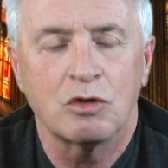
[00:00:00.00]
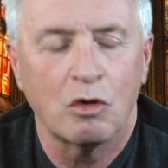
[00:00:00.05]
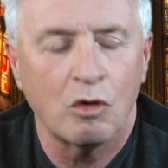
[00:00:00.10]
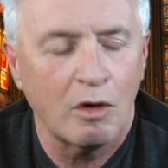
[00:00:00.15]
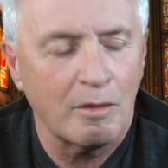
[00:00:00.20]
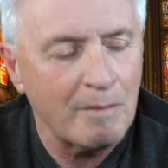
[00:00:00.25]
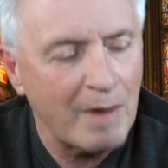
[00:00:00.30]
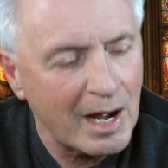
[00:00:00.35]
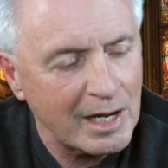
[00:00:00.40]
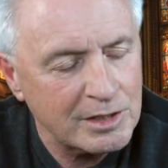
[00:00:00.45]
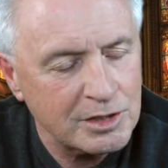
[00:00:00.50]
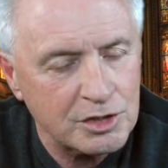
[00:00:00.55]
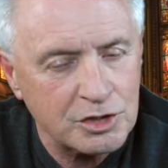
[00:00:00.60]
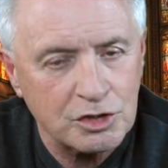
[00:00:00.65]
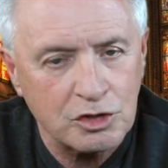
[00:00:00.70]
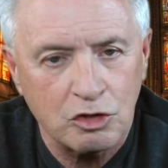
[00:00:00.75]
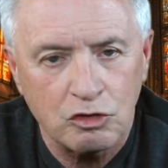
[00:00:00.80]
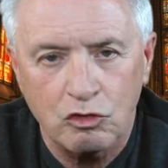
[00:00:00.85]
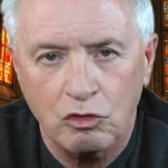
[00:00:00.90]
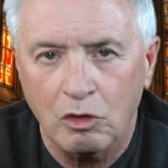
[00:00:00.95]
Or am I
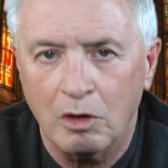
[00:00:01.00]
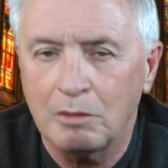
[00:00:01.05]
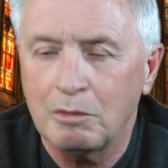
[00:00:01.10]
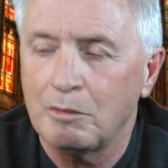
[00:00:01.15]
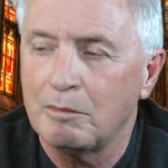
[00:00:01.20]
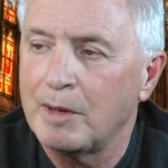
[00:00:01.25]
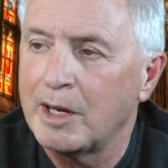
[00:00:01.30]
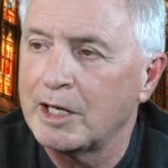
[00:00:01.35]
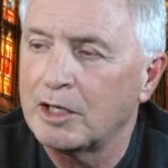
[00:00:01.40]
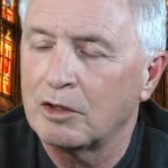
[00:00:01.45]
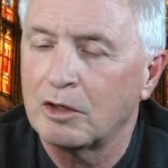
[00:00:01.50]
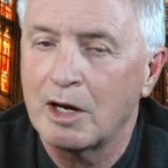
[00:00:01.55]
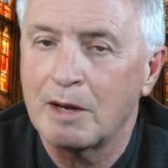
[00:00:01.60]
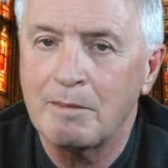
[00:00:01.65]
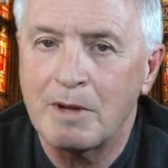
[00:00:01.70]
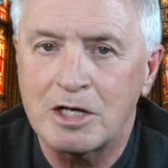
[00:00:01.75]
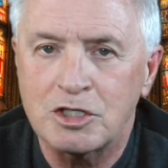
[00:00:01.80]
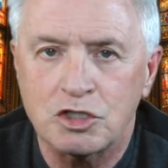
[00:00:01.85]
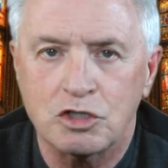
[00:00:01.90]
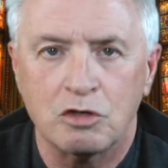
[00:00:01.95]
just a troublemaker?
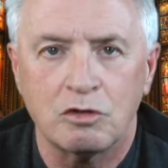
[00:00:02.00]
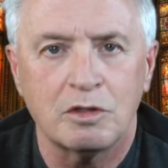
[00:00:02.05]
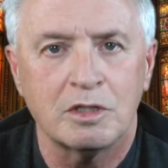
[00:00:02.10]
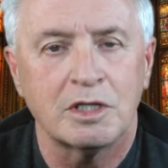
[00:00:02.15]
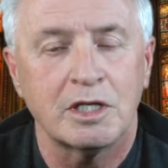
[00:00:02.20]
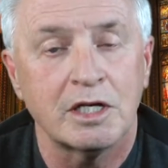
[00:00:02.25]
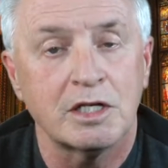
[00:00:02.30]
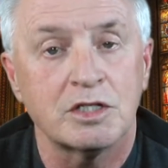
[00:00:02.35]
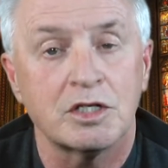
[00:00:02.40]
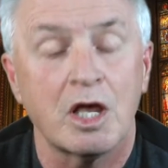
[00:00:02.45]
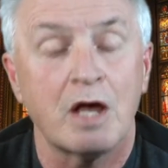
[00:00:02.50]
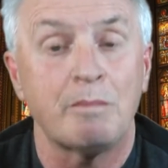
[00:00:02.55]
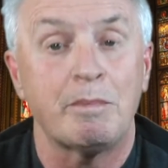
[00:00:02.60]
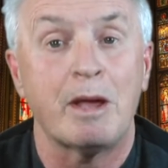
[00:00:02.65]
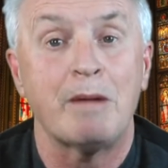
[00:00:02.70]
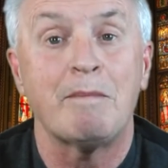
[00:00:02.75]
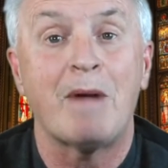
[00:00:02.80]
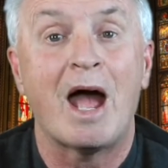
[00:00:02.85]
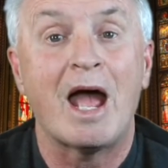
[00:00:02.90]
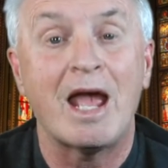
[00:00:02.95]
Am I stirring things up?
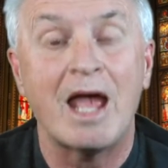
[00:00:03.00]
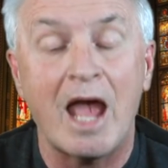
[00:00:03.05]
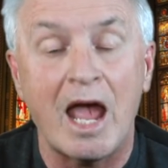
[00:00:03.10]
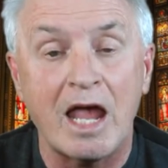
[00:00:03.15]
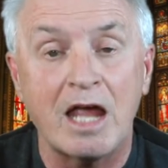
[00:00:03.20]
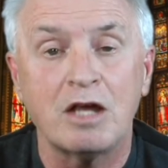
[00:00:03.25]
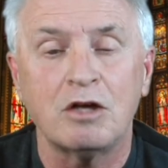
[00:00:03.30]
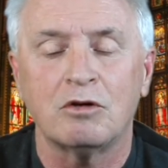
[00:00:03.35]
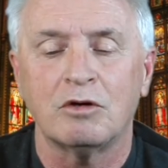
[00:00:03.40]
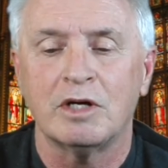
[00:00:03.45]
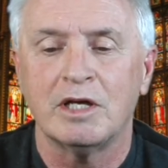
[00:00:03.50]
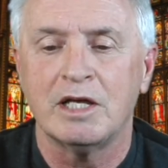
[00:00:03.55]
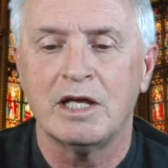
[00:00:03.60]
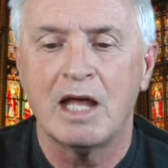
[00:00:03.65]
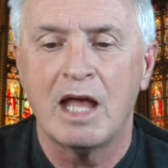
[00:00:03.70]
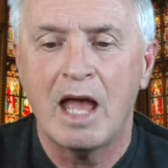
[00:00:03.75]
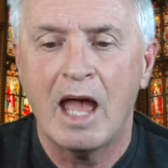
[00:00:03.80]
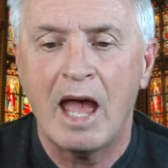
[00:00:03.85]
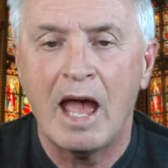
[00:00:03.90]
Am I angry?